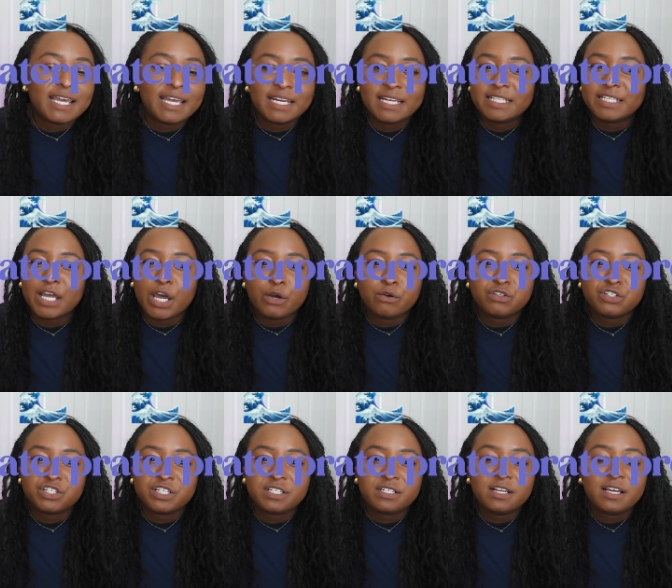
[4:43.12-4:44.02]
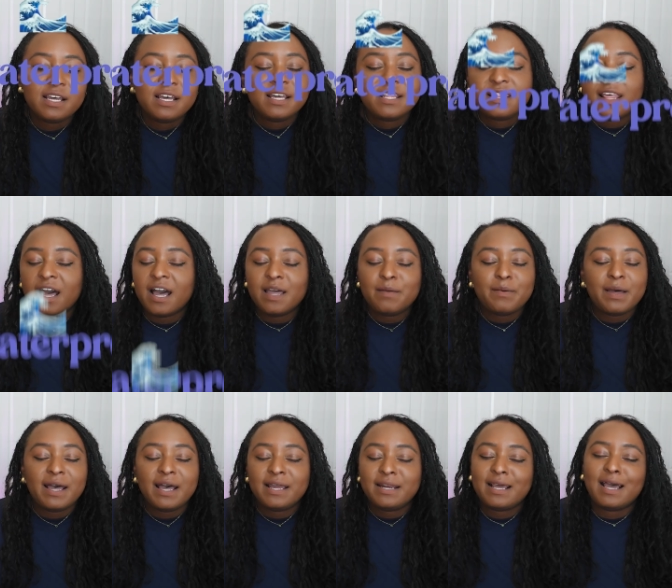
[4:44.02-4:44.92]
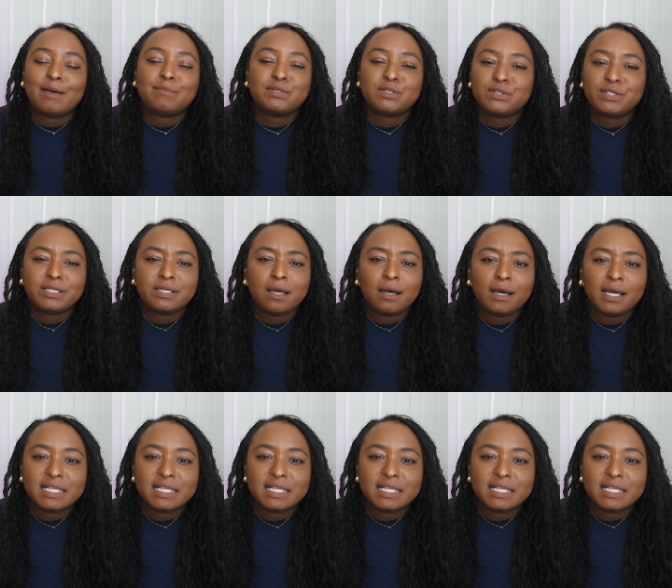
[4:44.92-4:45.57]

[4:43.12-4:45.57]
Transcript: it in the ocean? The iPad, absolutely not.